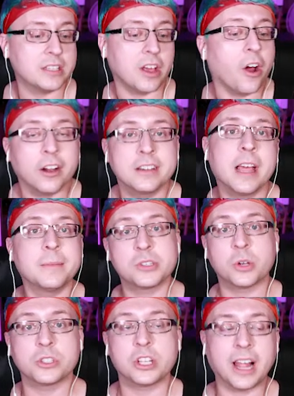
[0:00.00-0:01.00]
has a hard time
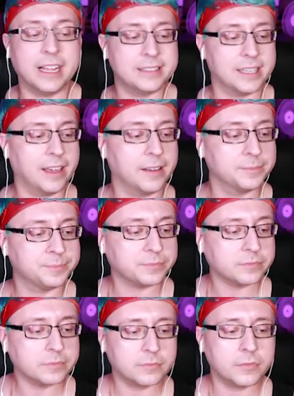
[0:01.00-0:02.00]
socializing.
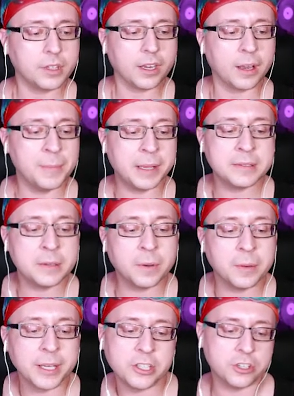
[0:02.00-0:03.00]
Makes me
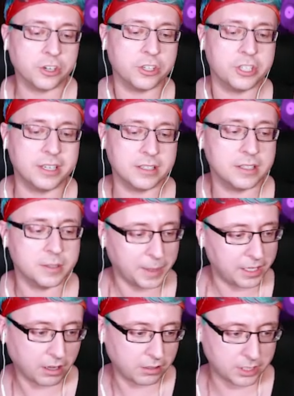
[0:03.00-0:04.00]
want to make sure she doesn't
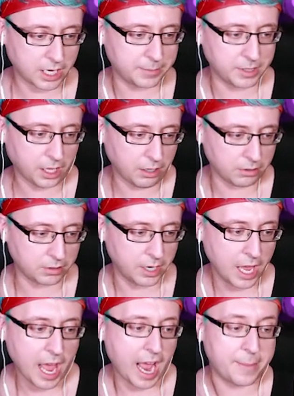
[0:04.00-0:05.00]
spend all her time alone.
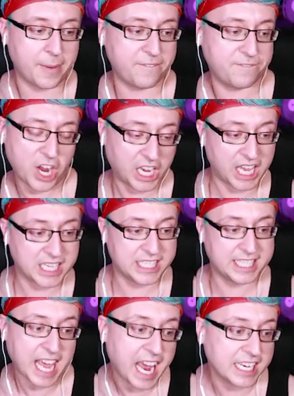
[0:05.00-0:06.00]
I'm a fucking
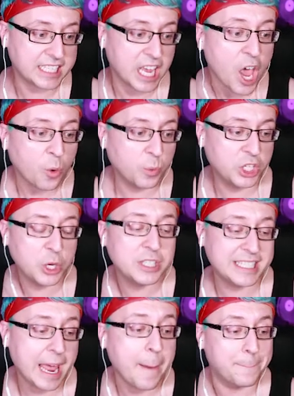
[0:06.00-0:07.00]
saint. Will you
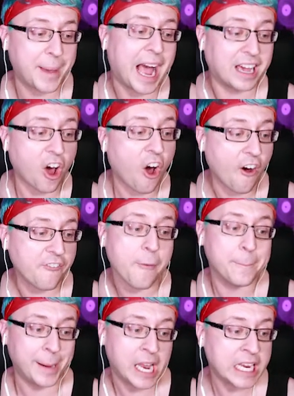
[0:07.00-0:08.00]
back off,
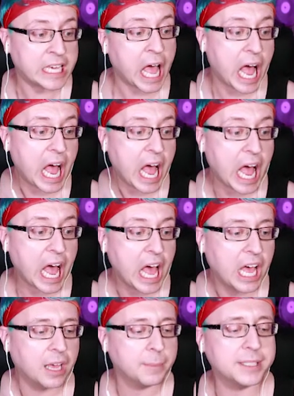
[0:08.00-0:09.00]
Monica?
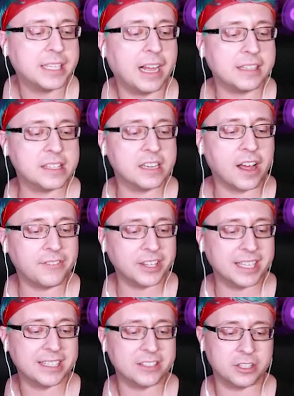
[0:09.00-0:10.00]
Besides, the novel
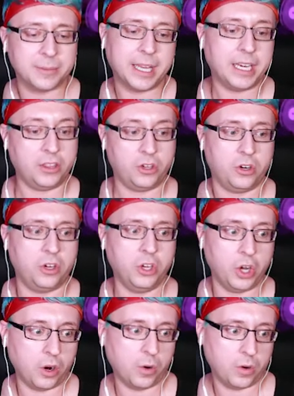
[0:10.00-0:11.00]
isn't too bad either, you
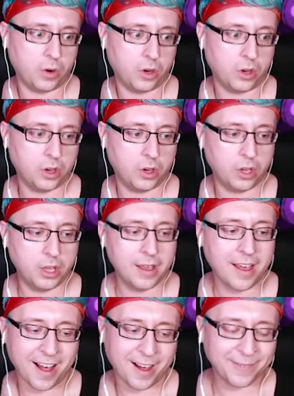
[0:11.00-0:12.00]
know.
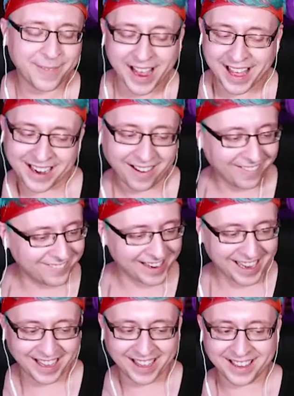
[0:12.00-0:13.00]
All
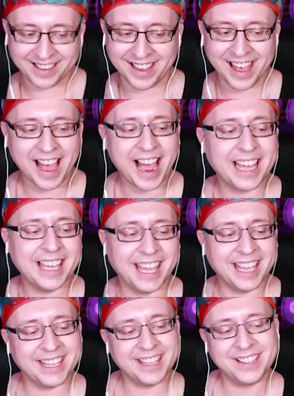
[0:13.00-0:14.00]
right. I
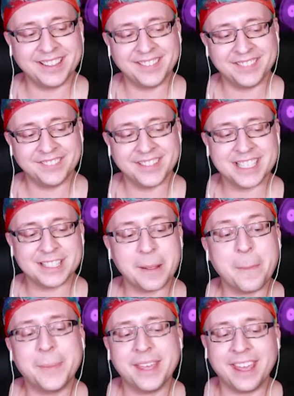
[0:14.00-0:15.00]
get you.
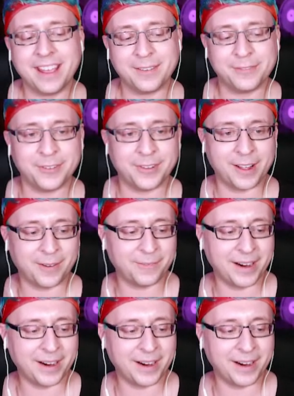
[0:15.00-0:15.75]
Just be careful, all